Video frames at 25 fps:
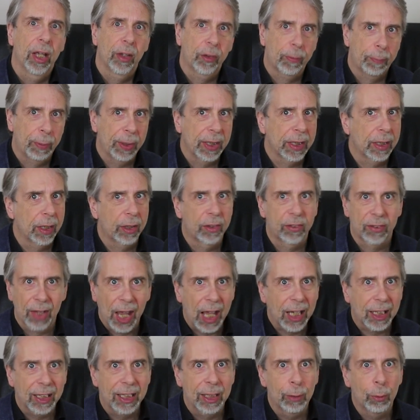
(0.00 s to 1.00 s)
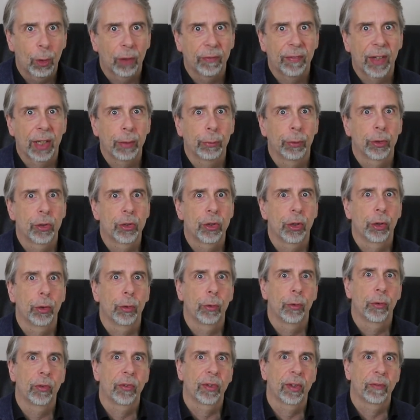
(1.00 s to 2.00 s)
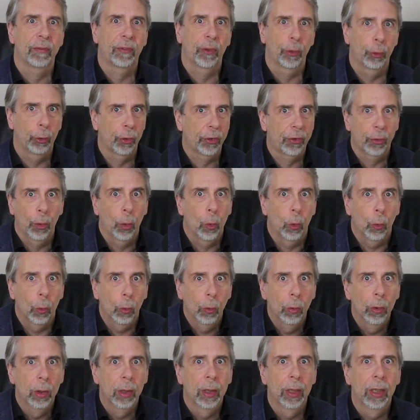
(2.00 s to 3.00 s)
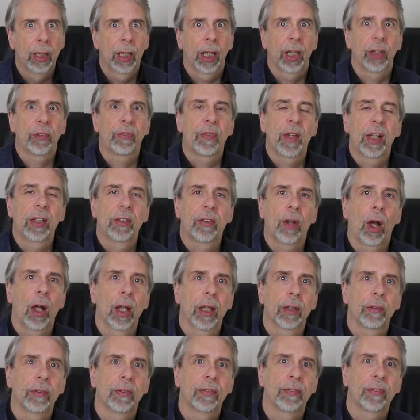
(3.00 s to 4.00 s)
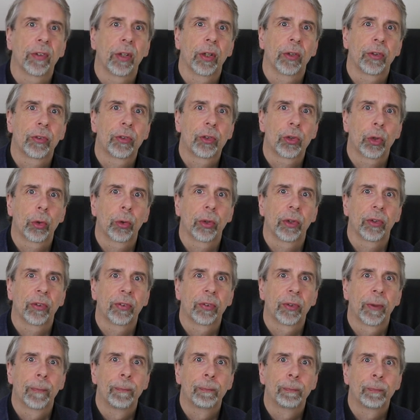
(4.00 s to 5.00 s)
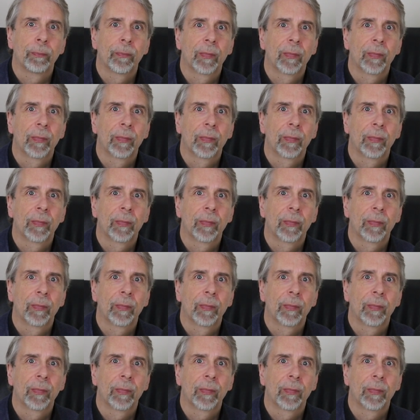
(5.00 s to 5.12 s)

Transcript: as being exactly what they would choose for us all as their diet of first choice.